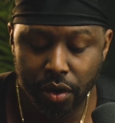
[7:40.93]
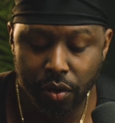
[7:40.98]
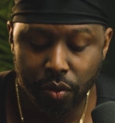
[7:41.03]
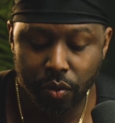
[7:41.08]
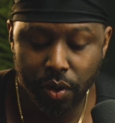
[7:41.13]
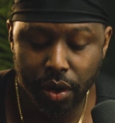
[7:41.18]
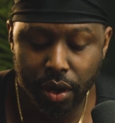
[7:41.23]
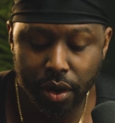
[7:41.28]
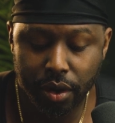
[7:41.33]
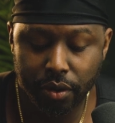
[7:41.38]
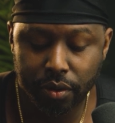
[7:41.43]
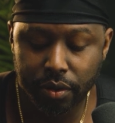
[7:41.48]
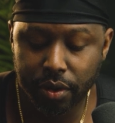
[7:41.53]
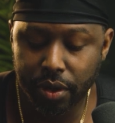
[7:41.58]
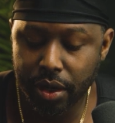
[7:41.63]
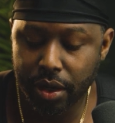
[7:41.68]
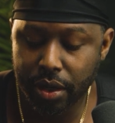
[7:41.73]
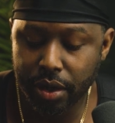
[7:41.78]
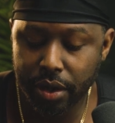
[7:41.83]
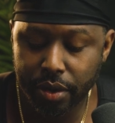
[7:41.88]
Well,
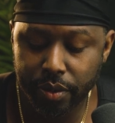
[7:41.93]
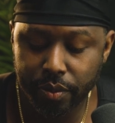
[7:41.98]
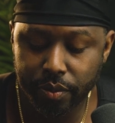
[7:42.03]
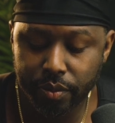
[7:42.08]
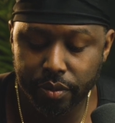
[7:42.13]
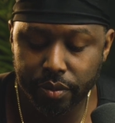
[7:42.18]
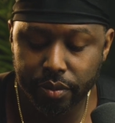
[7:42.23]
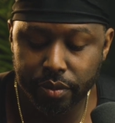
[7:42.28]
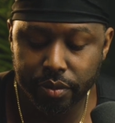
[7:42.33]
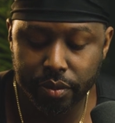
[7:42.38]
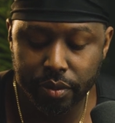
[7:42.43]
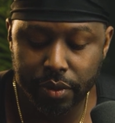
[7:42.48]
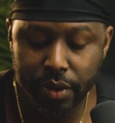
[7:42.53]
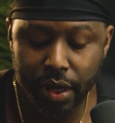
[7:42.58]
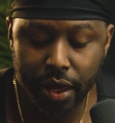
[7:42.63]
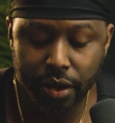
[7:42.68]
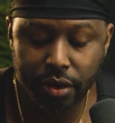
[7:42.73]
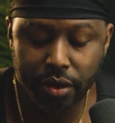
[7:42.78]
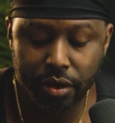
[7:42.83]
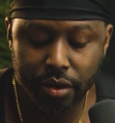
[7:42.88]

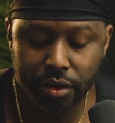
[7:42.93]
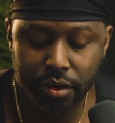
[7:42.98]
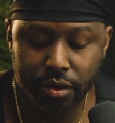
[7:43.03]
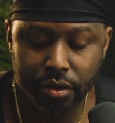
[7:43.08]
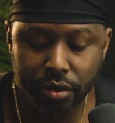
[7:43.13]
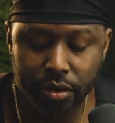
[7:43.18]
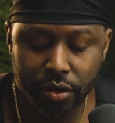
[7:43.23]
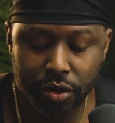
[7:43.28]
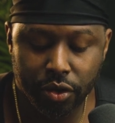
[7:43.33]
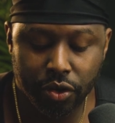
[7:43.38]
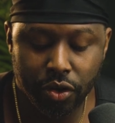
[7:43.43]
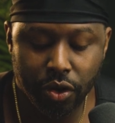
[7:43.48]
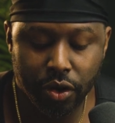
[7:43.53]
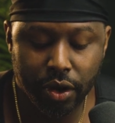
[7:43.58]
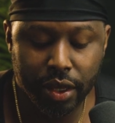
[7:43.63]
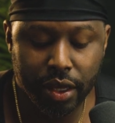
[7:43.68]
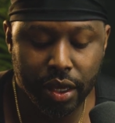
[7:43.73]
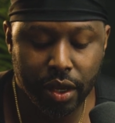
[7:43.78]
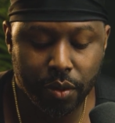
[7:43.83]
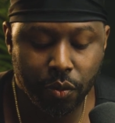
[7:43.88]
yeah, you're going
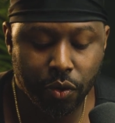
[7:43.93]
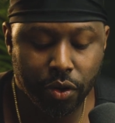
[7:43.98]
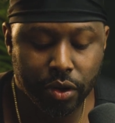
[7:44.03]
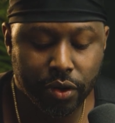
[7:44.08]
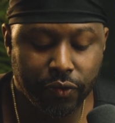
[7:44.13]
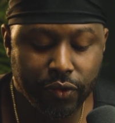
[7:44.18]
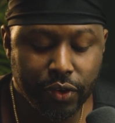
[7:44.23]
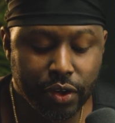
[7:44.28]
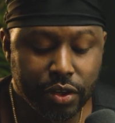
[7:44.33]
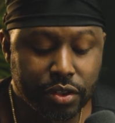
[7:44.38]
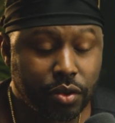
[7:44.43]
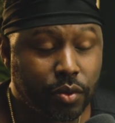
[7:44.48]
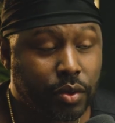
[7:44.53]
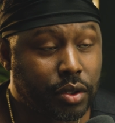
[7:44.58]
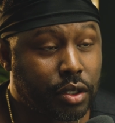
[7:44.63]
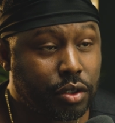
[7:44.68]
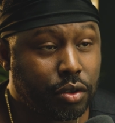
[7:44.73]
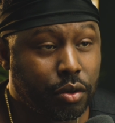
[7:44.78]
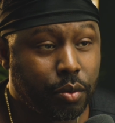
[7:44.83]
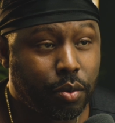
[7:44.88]
to get more diffusion with
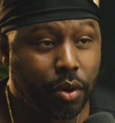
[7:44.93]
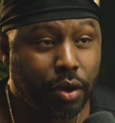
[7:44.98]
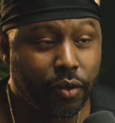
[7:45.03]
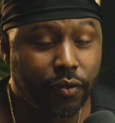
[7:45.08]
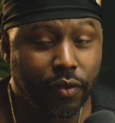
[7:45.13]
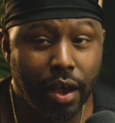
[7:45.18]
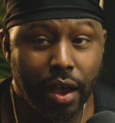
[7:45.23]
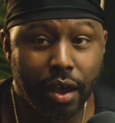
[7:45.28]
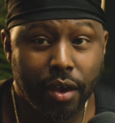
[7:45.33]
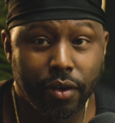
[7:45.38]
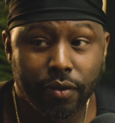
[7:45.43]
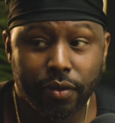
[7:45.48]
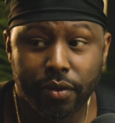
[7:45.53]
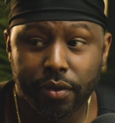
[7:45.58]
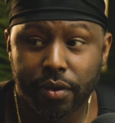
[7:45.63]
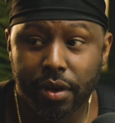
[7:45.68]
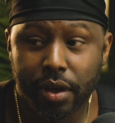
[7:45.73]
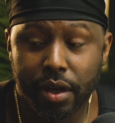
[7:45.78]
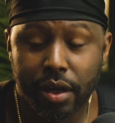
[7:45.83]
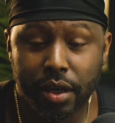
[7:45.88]
the
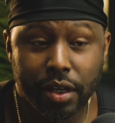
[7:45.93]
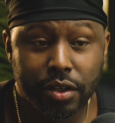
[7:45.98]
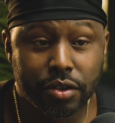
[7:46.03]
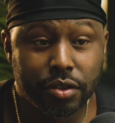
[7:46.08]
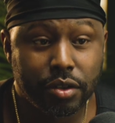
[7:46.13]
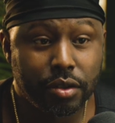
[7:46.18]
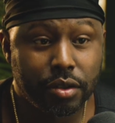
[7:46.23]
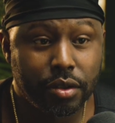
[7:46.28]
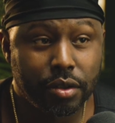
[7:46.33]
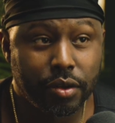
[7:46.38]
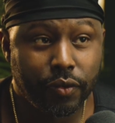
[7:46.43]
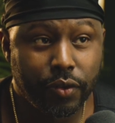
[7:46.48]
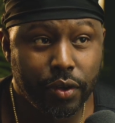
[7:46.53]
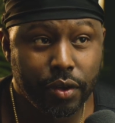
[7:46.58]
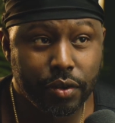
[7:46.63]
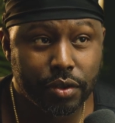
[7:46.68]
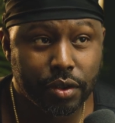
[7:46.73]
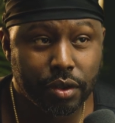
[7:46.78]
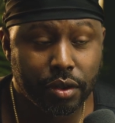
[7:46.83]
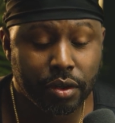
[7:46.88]
2.5 inch
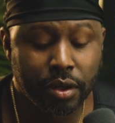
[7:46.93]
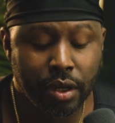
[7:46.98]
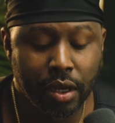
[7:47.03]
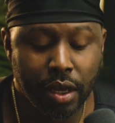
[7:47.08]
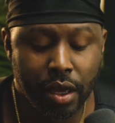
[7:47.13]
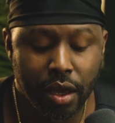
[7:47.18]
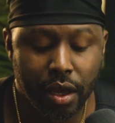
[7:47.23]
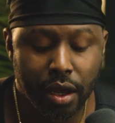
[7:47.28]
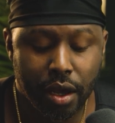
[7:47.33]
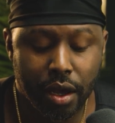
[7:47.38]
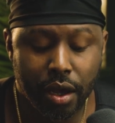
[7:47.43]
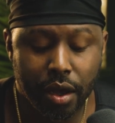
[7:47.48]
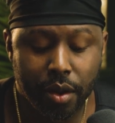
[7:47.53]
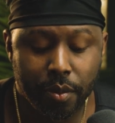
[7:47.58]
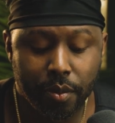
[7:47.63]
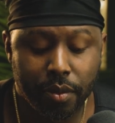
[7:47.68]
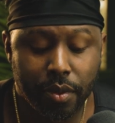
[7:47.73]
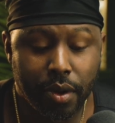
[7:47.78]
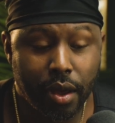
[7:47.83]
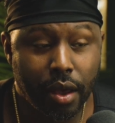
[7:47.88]
diffuser.
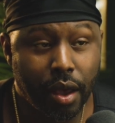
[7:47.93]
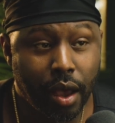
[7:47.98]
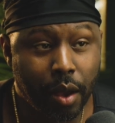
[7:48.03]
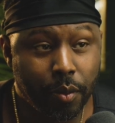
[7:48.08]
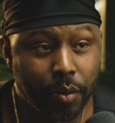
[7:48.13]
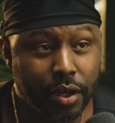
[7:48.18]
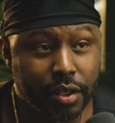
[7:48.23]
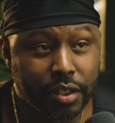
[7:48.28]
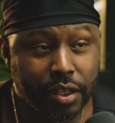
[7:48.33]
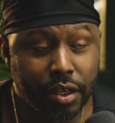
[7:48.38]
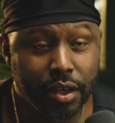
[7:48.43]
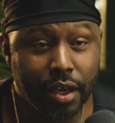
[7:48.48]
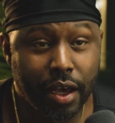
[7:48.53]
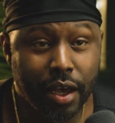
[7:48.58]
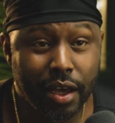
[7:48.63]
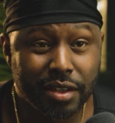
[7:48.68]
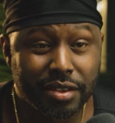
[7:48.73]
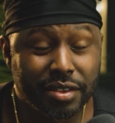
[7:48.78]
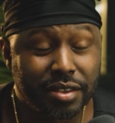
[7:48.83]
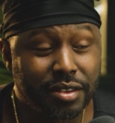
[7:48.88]
I'm going to tell you
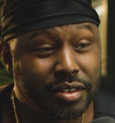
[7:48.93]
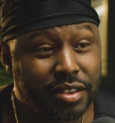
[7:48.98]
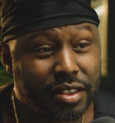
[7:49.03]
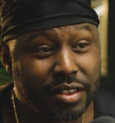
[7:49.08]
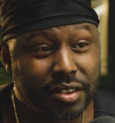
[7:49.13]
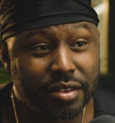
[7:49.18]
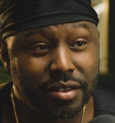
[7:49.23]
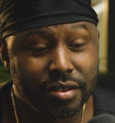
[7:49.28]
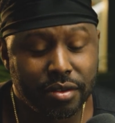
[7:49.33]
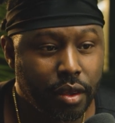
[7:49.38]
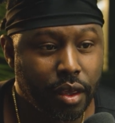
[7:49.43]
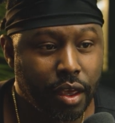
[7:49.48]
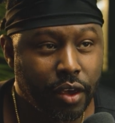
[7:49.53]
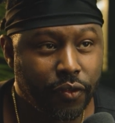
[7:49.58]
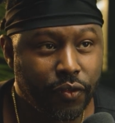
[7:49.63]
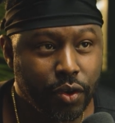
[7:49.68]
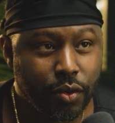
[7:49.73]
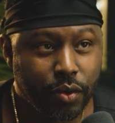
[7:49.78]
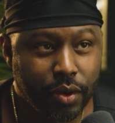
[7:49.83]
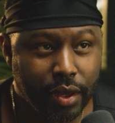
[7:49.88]
guys, just
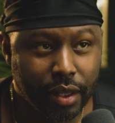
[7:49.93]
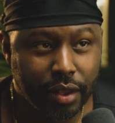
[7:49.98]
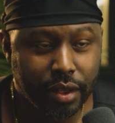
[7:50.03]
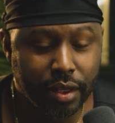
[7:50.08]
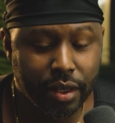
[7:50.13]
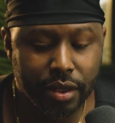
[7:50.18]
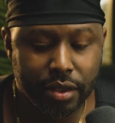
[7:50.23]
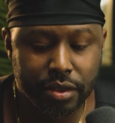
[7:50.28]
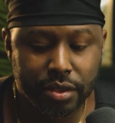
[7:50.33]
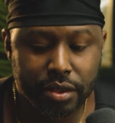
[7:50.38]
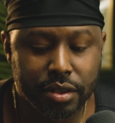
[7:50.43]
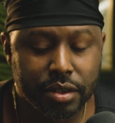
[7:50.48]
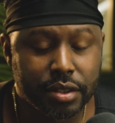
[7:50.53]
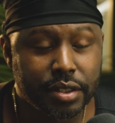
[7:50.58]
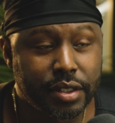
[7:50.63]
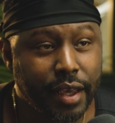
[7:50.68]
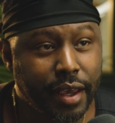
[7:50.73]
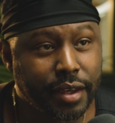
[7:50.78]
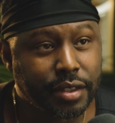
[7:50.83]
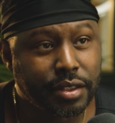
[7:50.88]
if you get this,
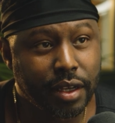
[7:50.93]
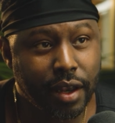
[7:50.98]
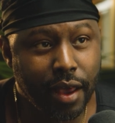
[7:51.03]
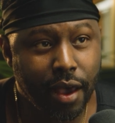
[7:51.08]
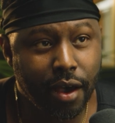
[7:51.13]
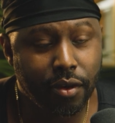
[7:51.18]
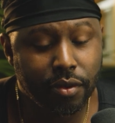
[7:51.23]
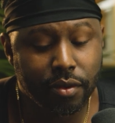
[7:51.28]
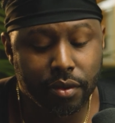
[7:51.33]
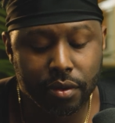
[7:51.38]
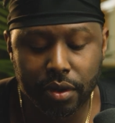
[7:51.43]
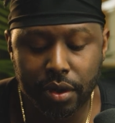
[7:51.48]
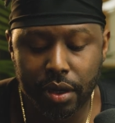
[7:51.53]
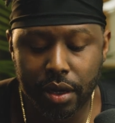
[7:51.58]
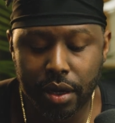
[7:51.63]
test it out.